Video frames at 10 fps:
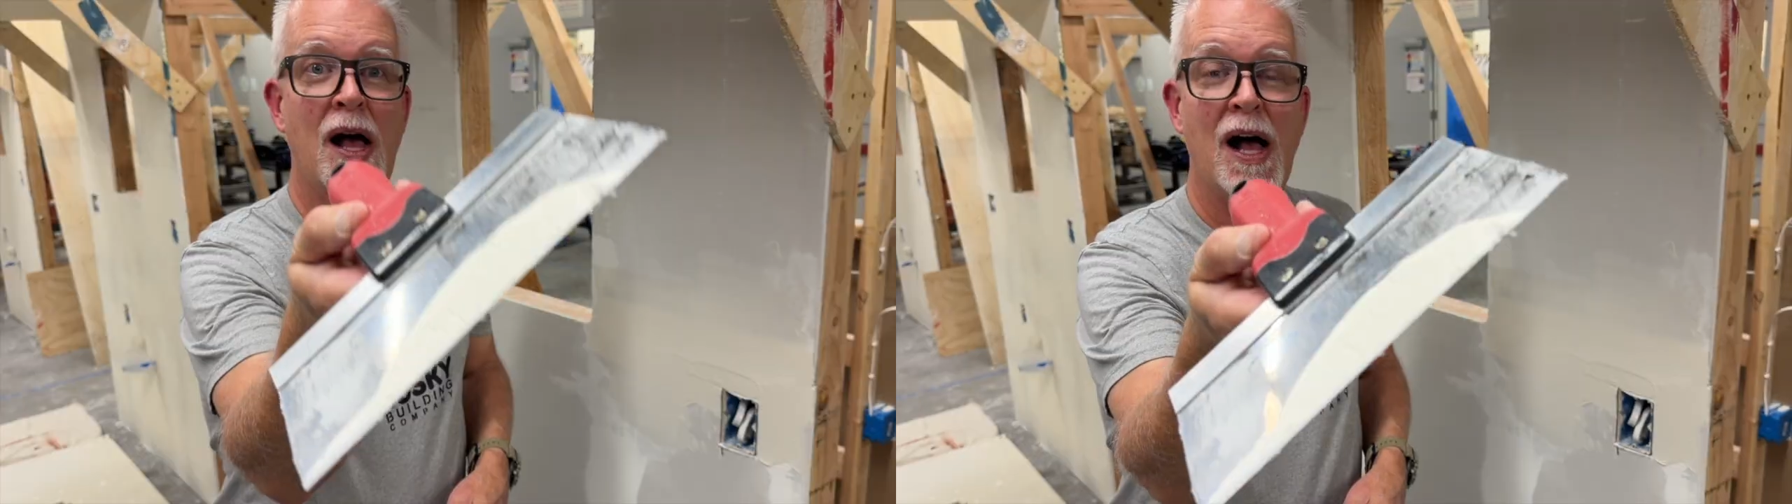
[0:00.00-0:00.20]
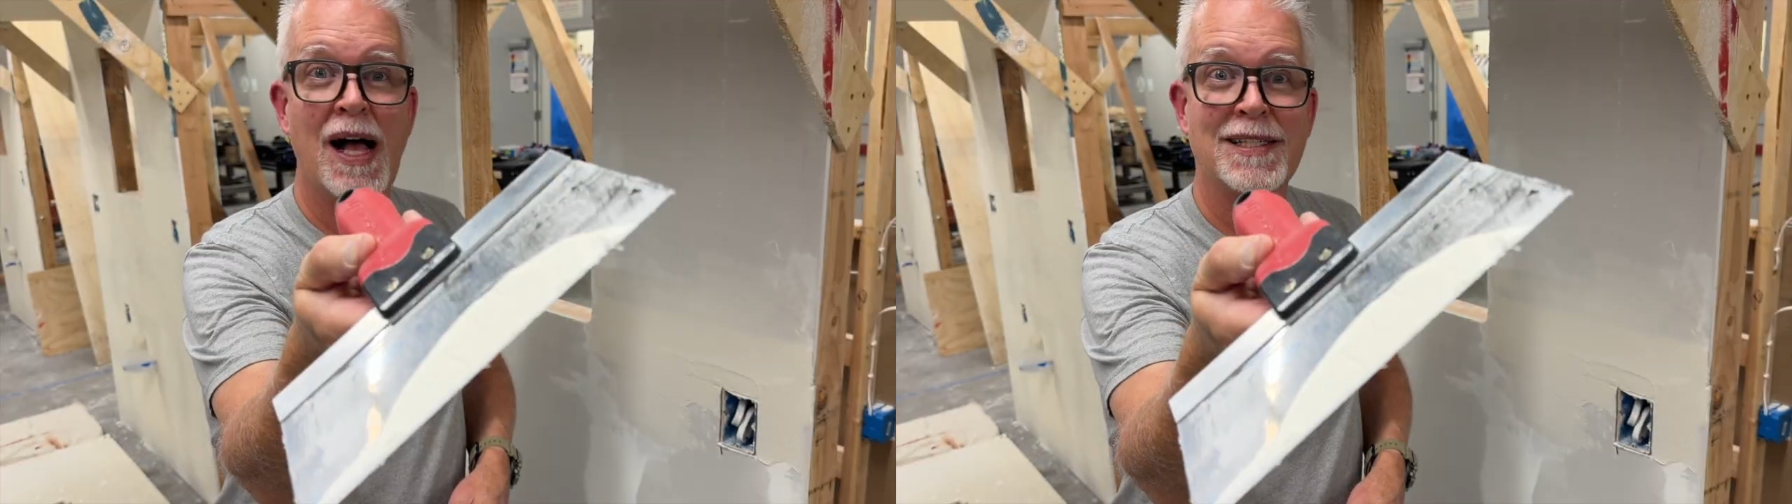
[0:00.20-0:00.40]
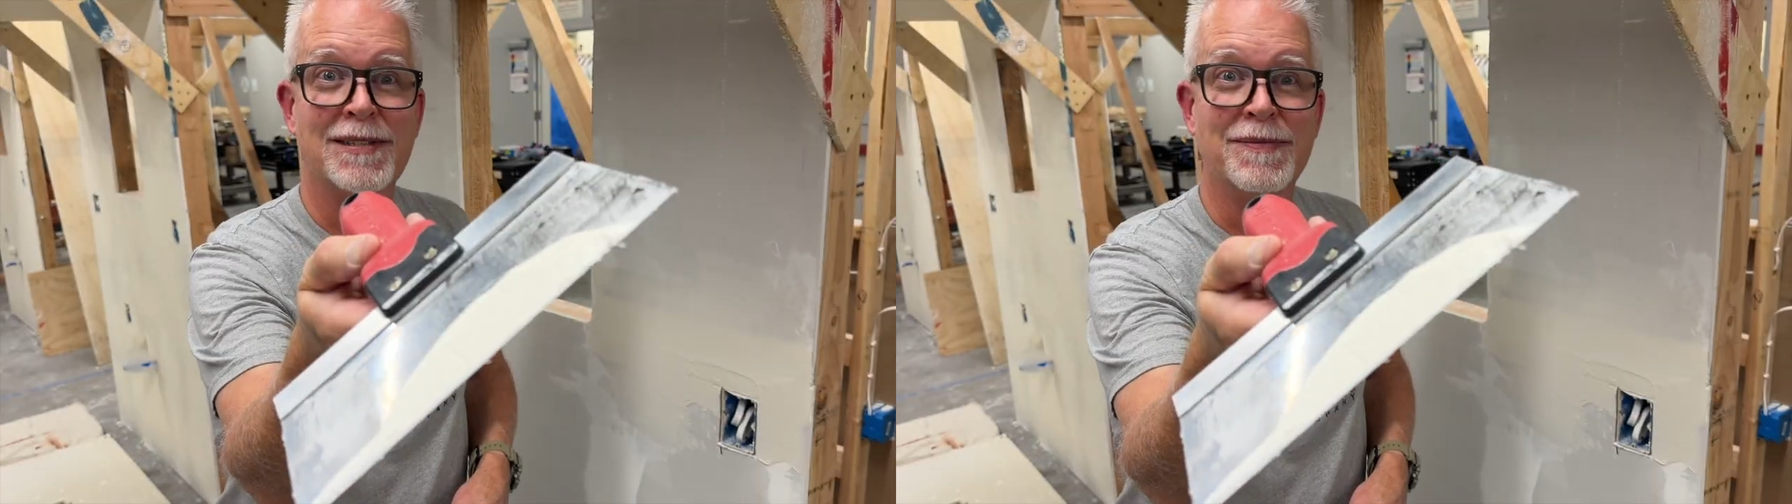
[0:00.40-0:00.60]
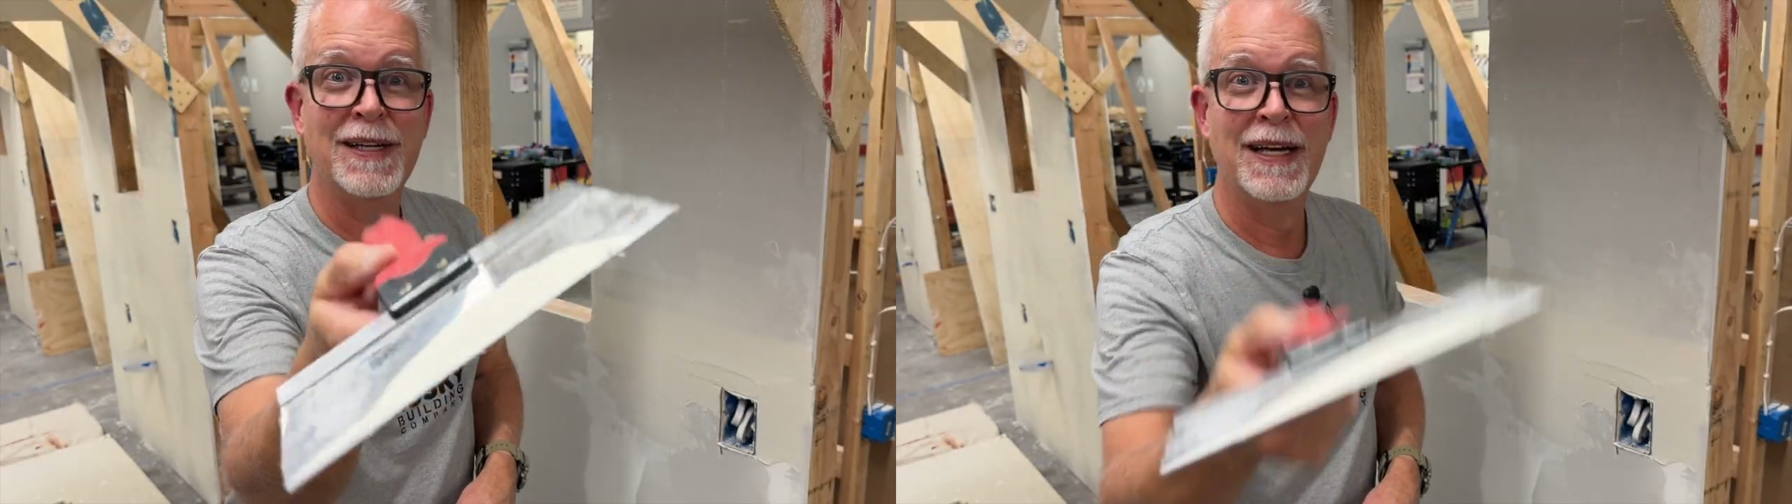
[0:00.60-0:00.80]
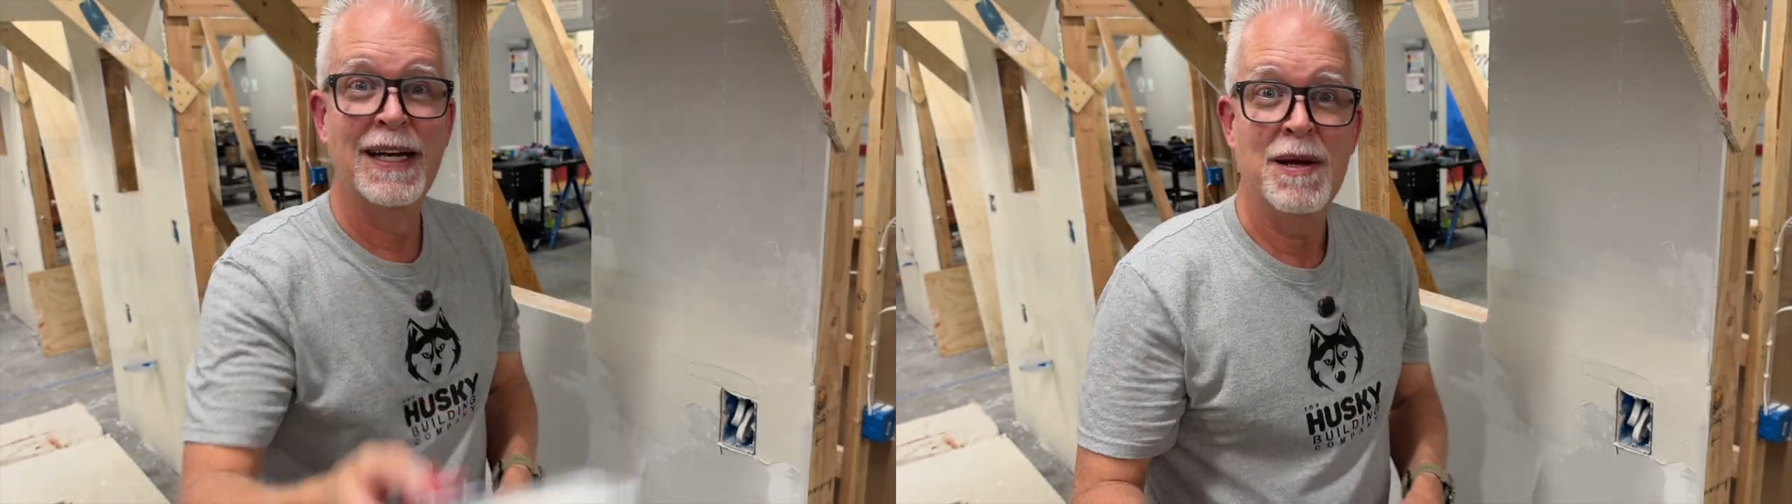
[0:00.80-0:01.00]
Awesome.
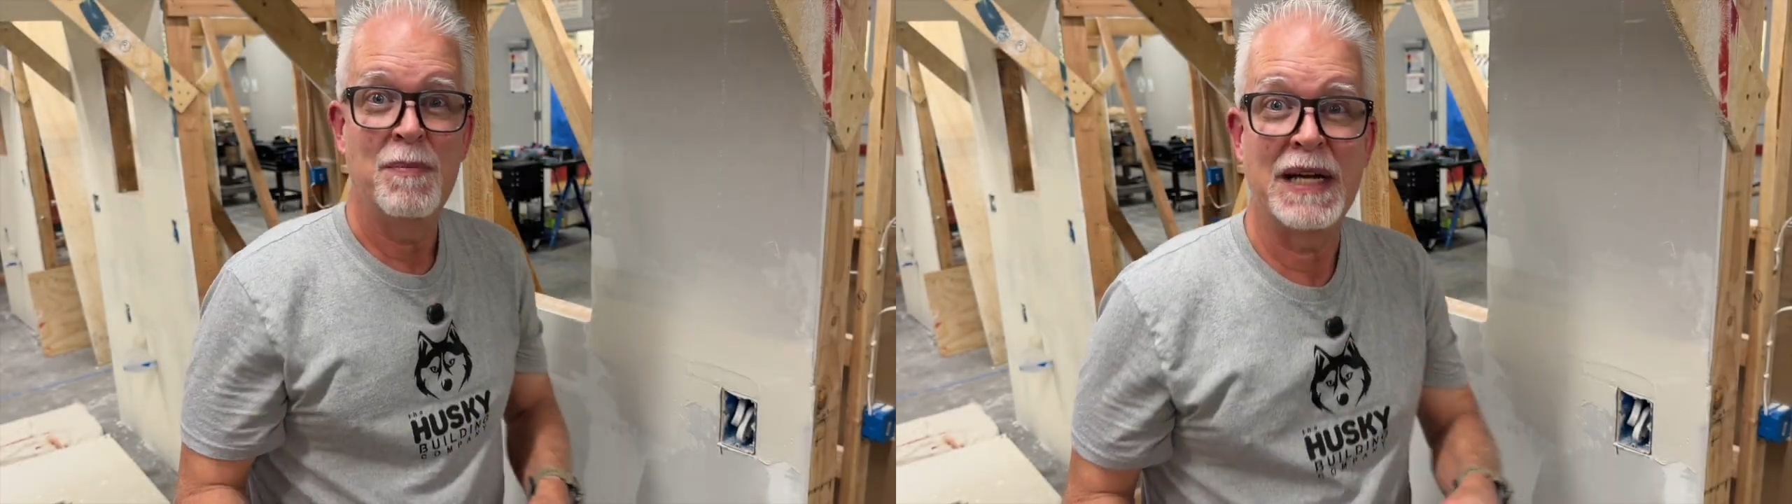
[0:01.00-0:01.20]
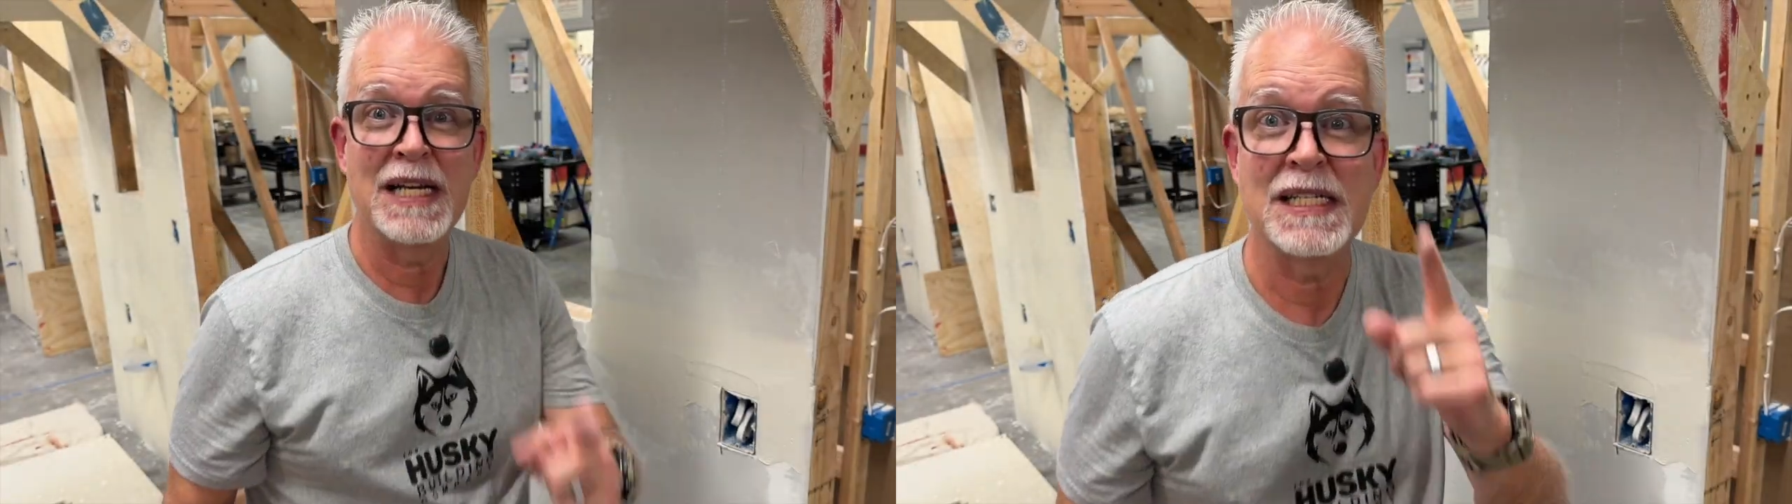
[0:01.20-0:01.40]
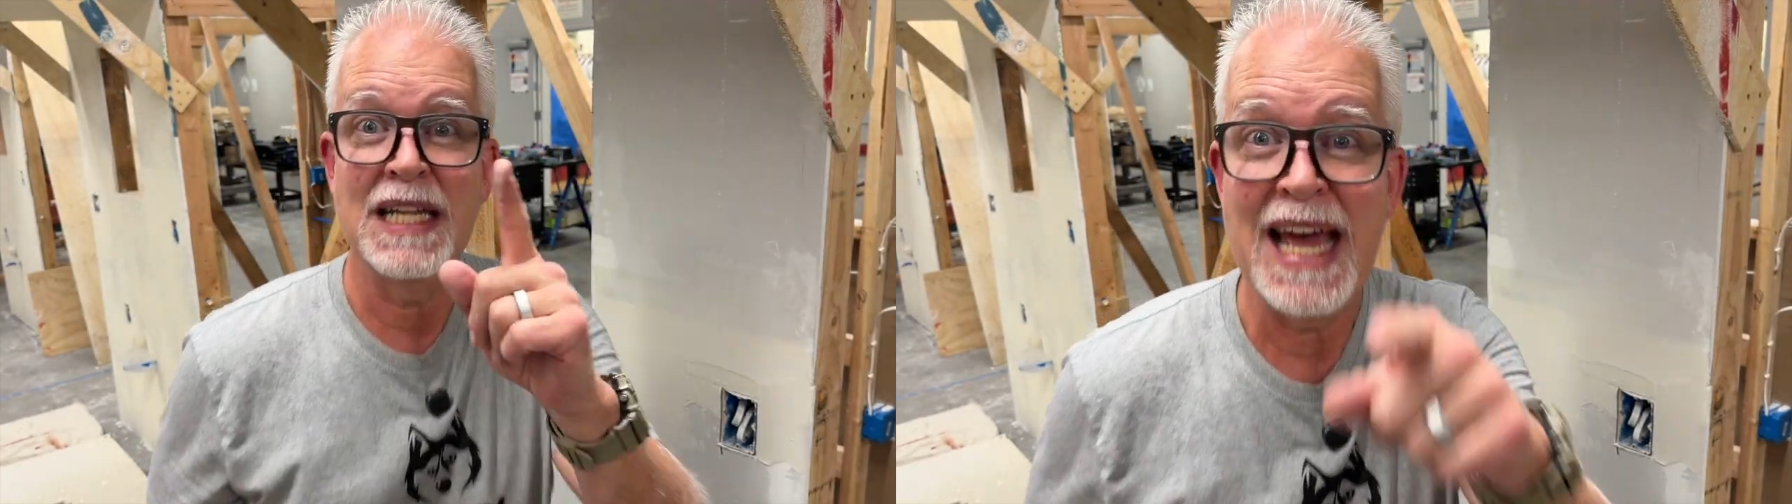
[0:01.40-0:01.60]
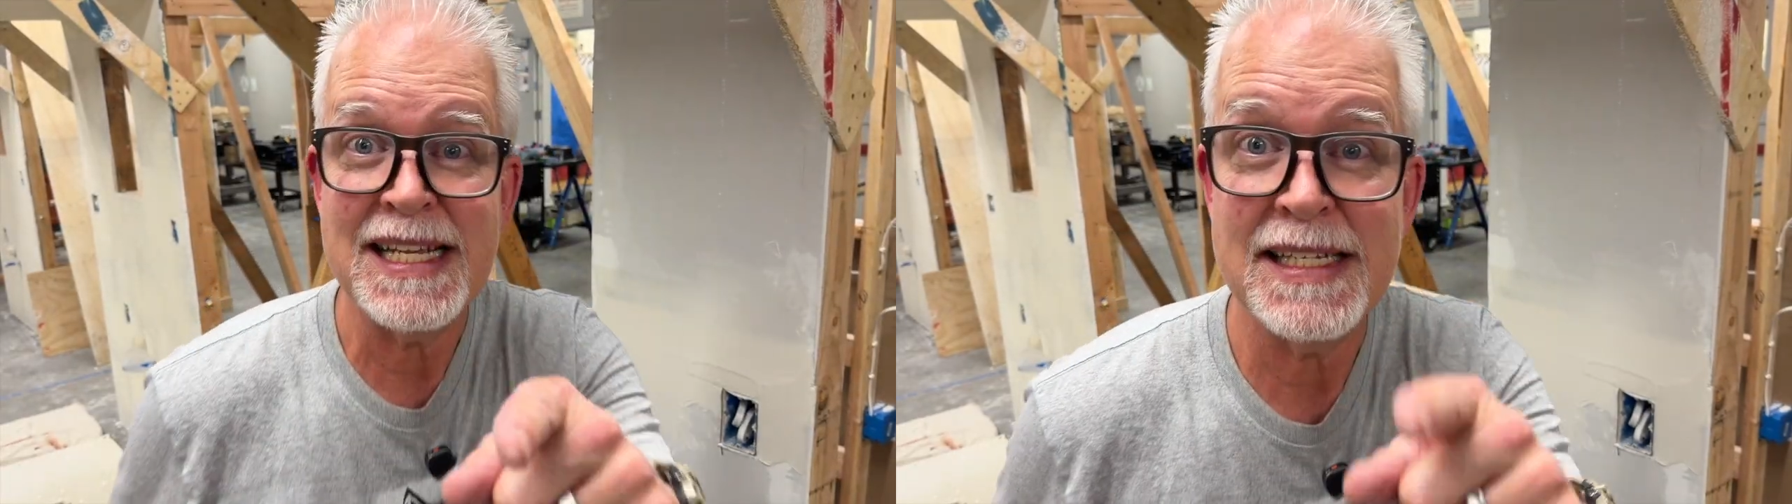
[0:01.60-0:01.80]
Because less